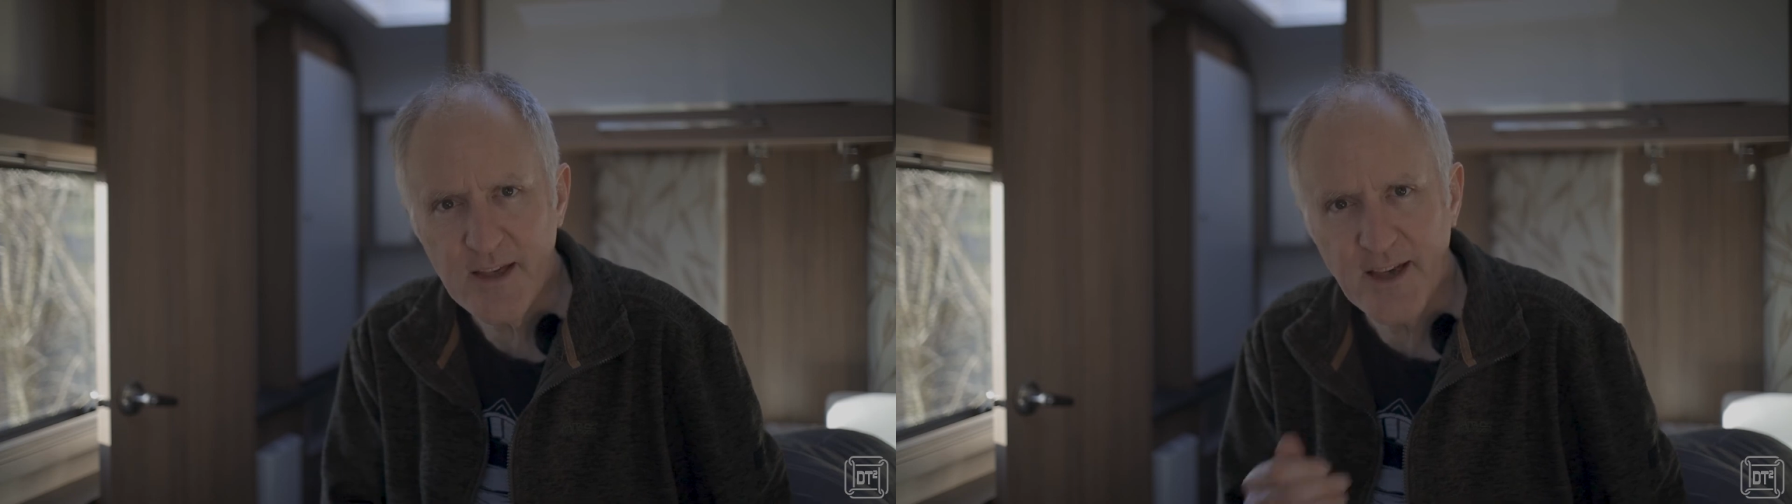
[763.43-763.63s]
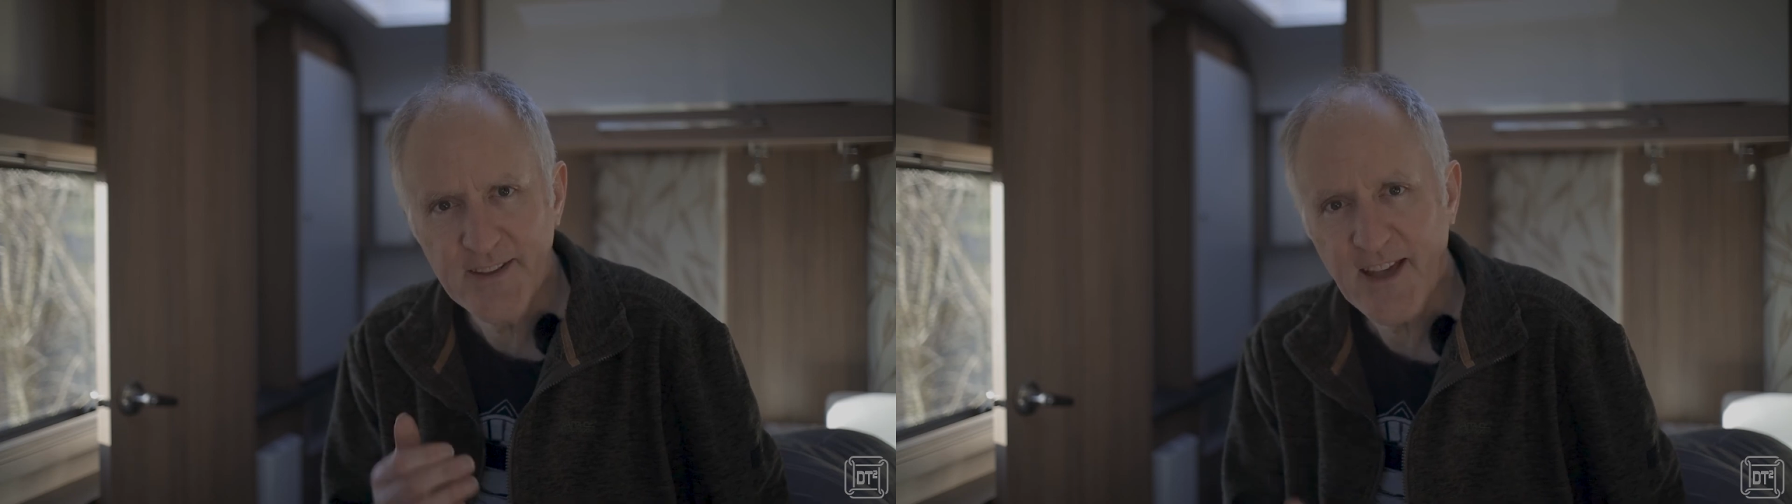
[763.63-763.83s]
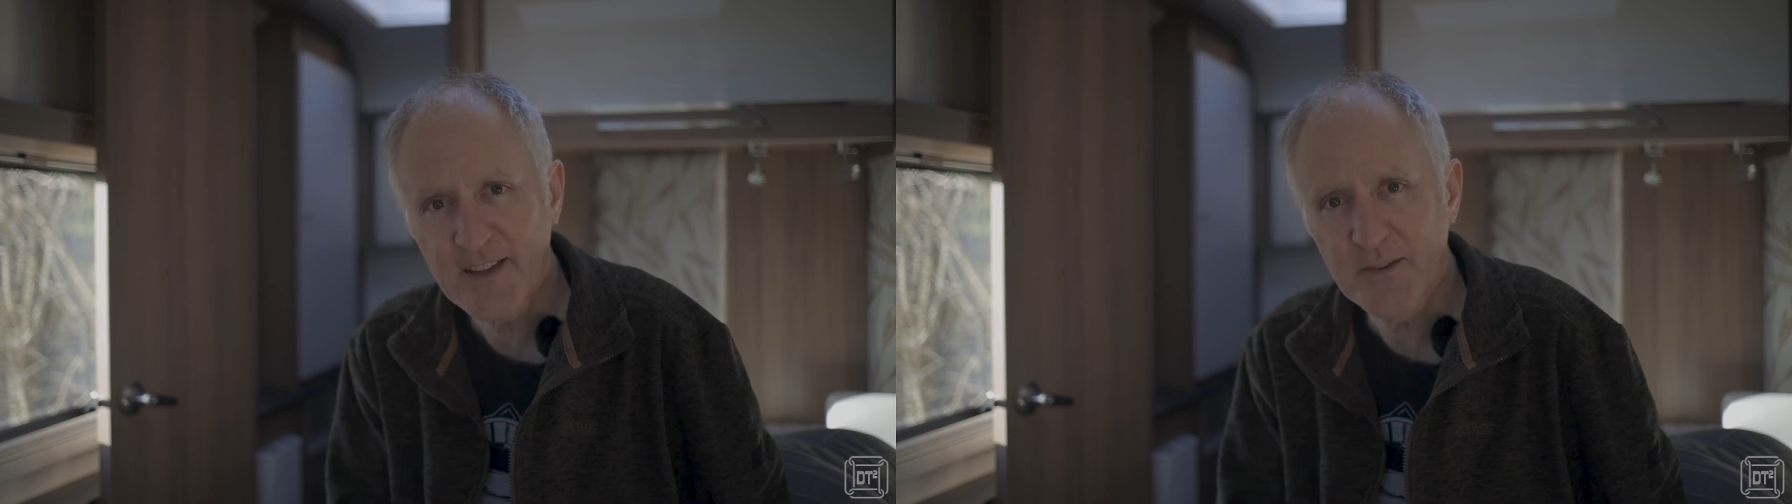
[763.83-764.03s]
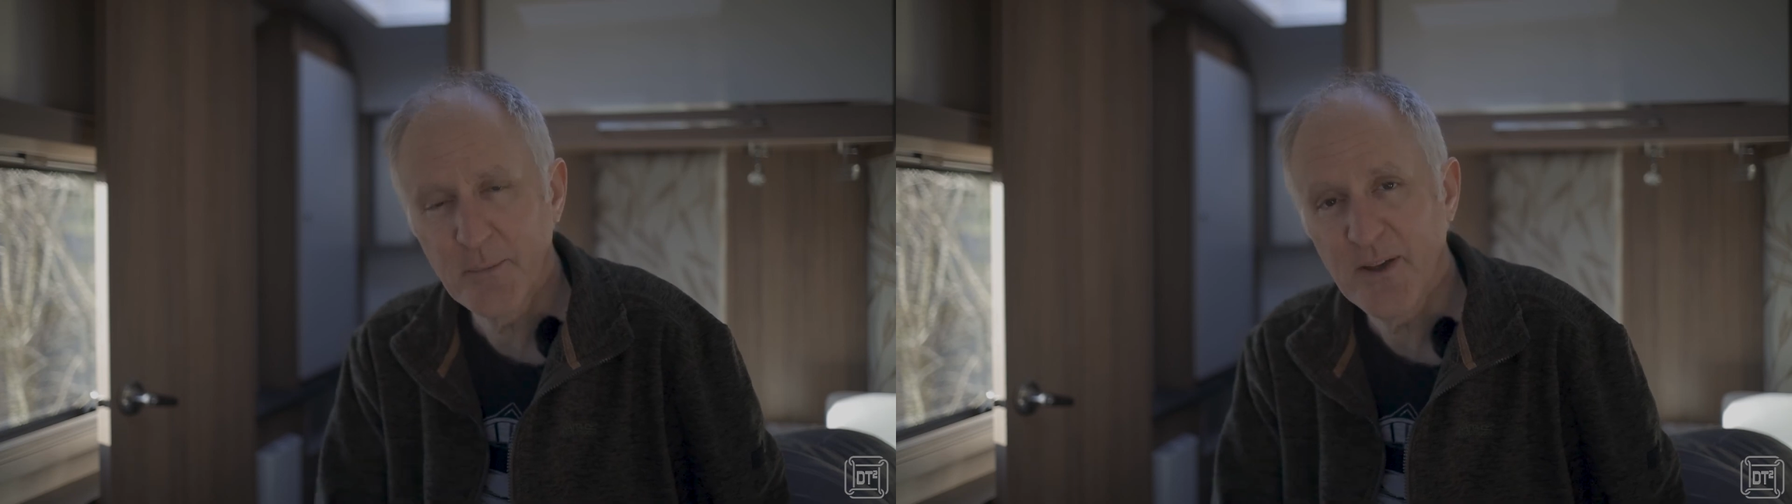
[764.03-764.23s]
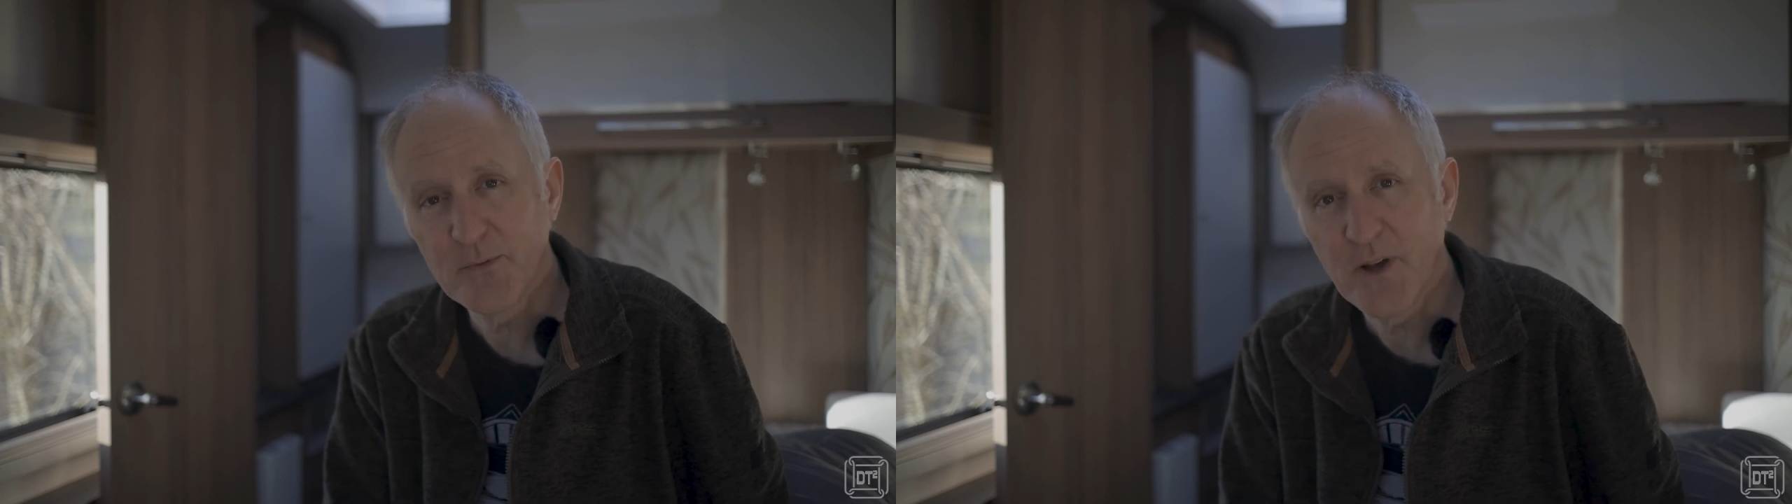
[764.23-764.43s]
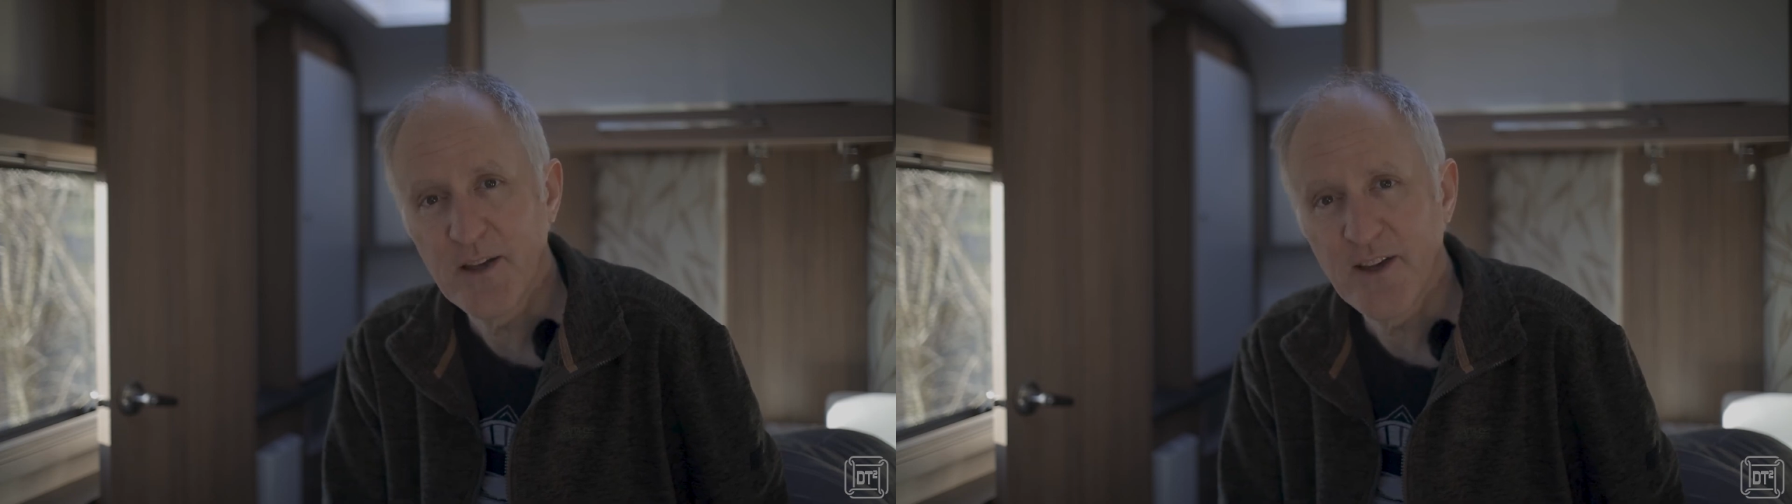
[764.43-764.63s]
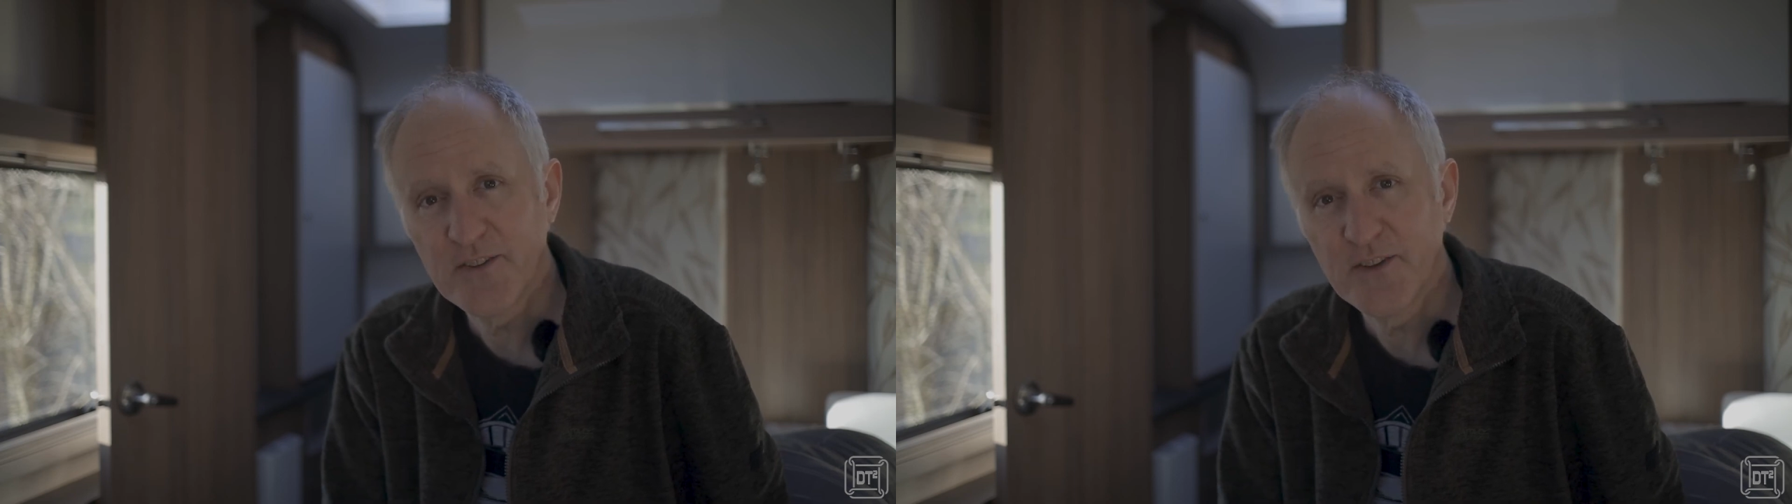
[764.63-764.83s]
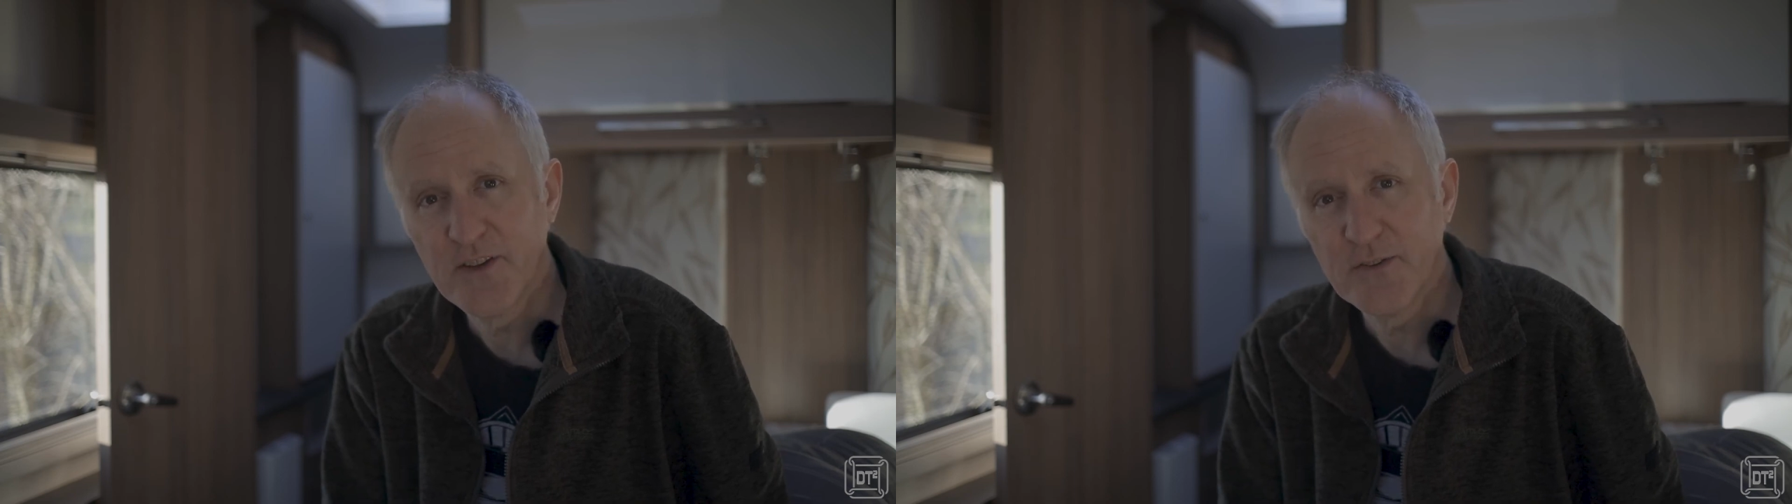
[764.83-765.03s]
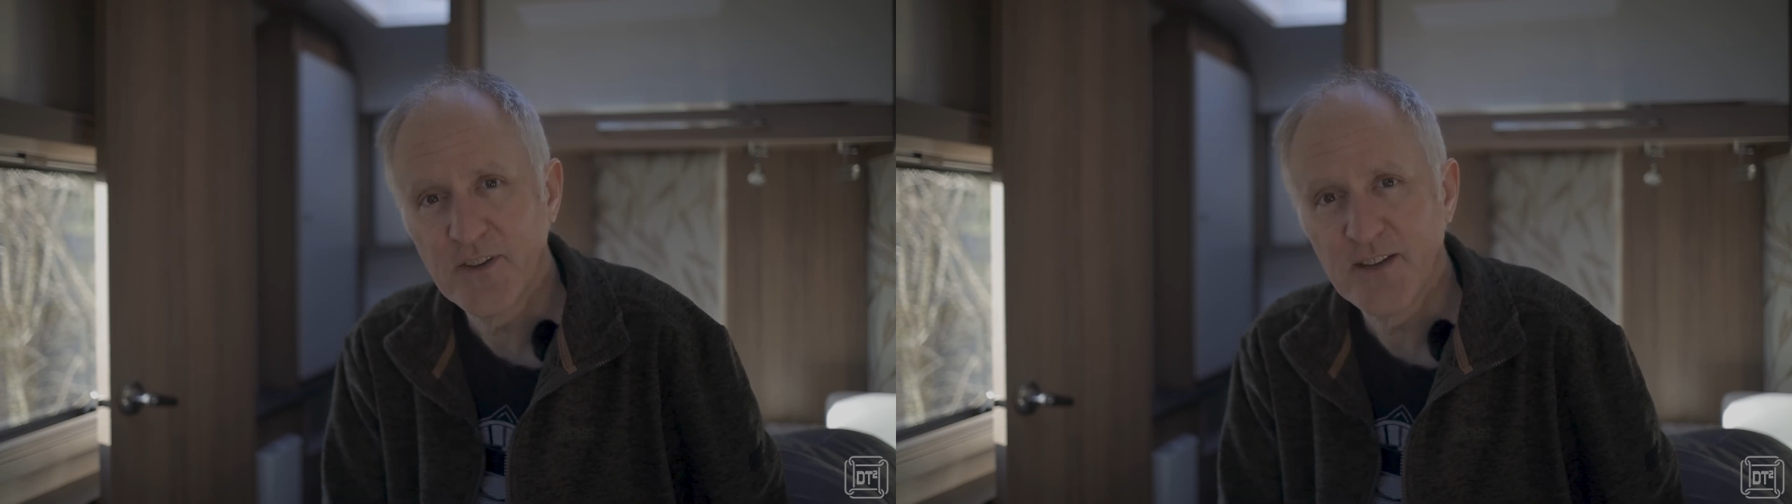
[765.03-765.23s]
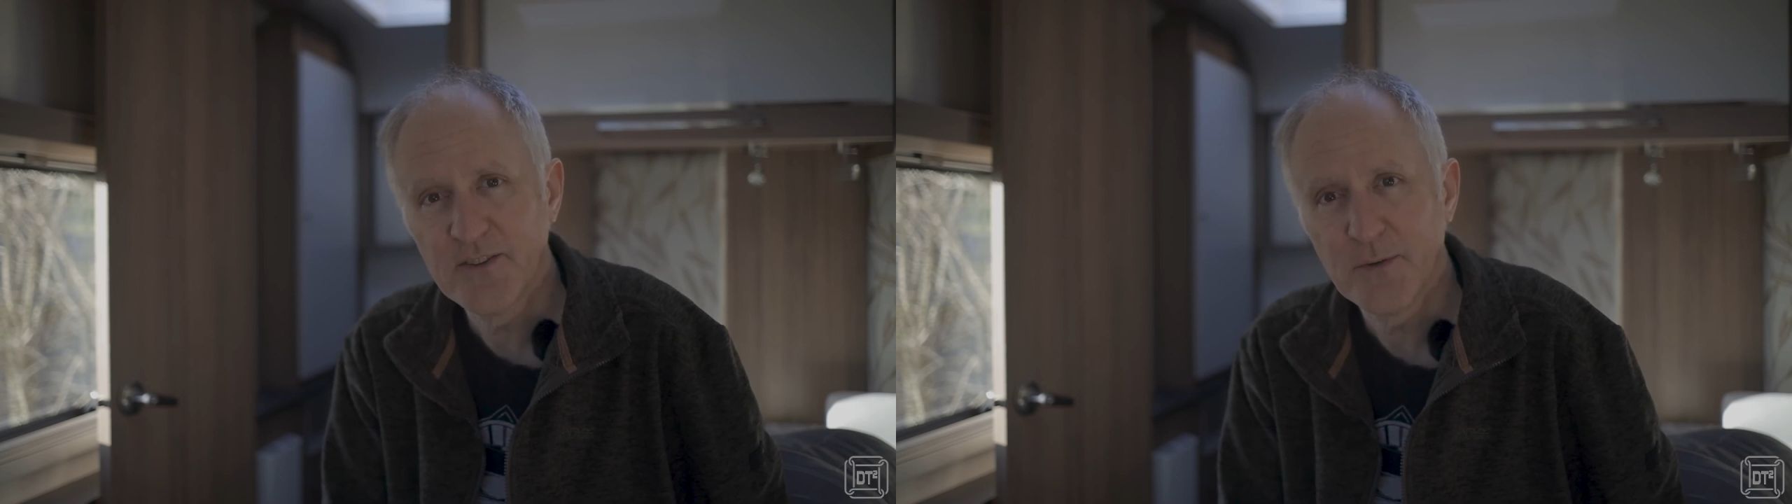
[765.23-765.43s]
And that's the best way of actually
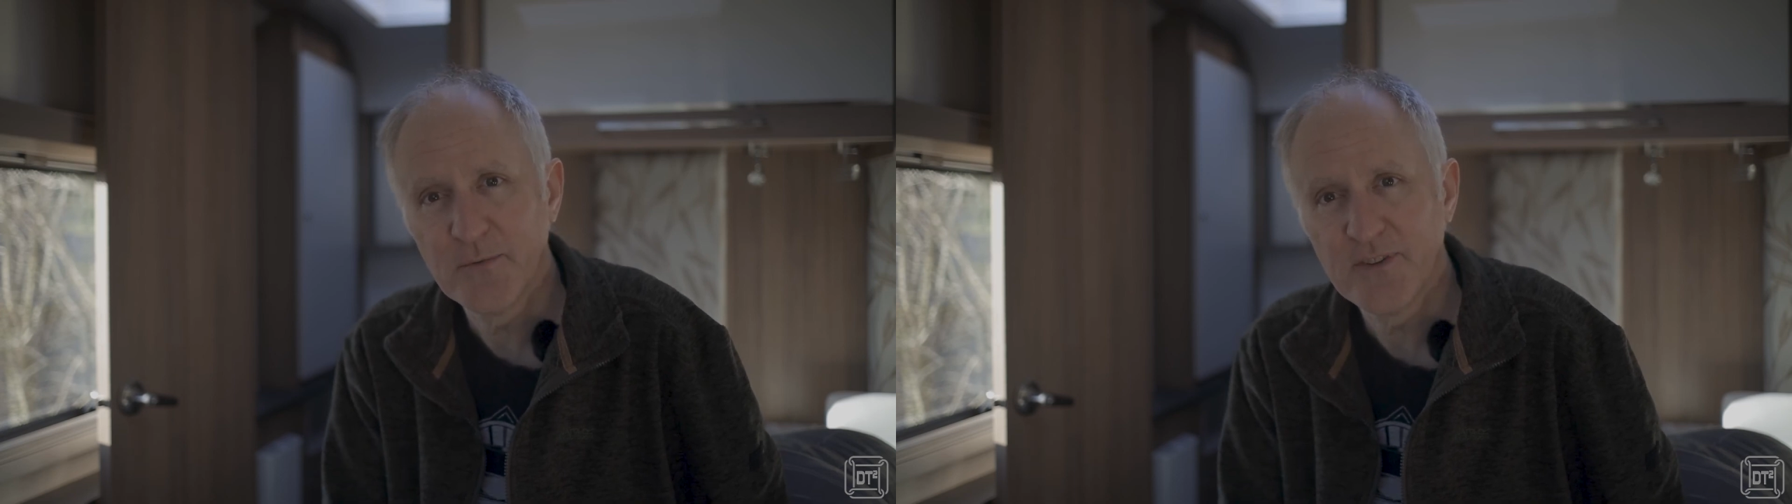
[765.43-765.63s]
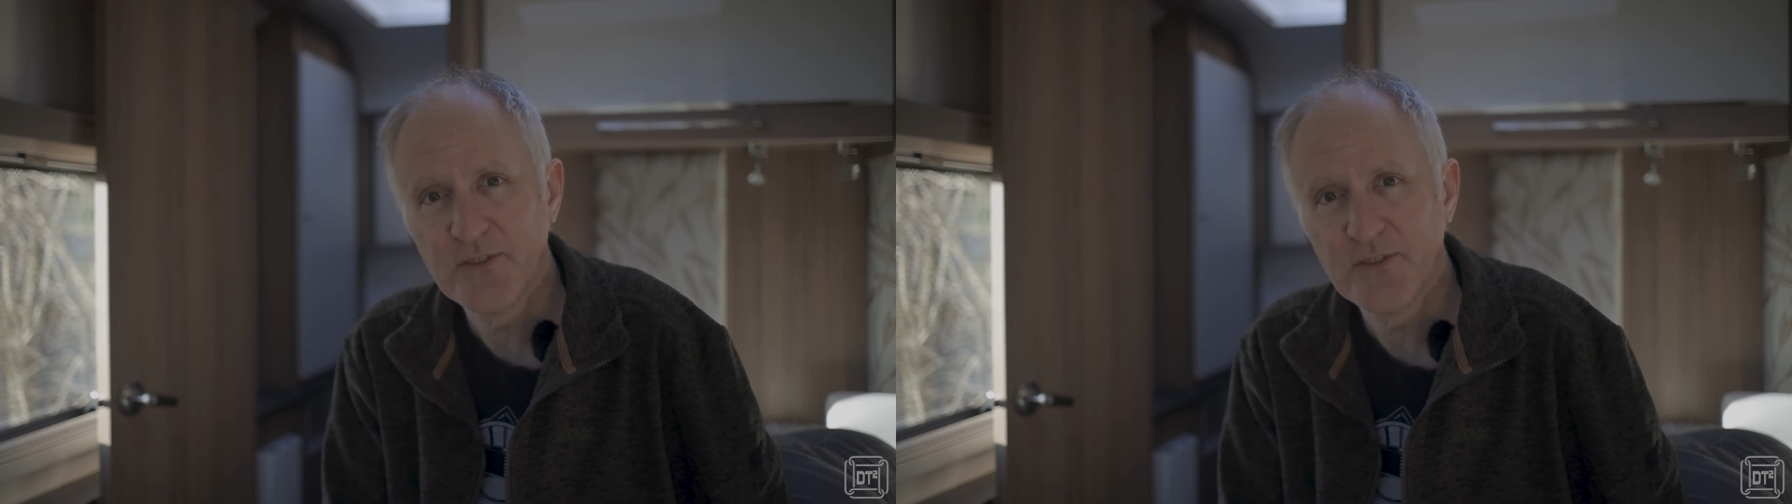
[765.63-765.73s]
using it in terms of